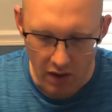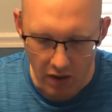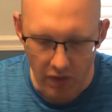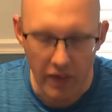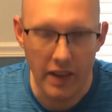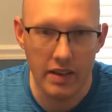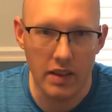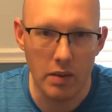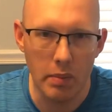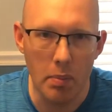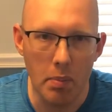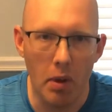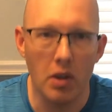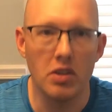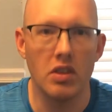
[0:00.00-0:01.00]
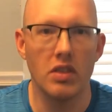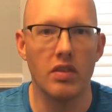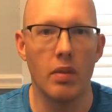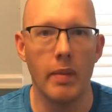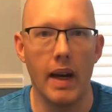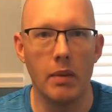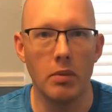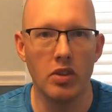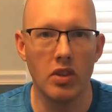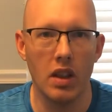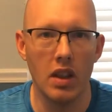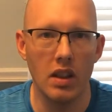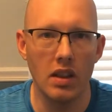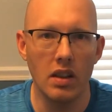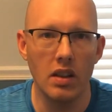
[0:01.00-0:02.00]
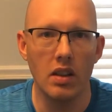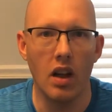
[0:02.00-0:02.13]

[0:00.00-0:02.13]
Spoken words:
These can be purchased from Amazon.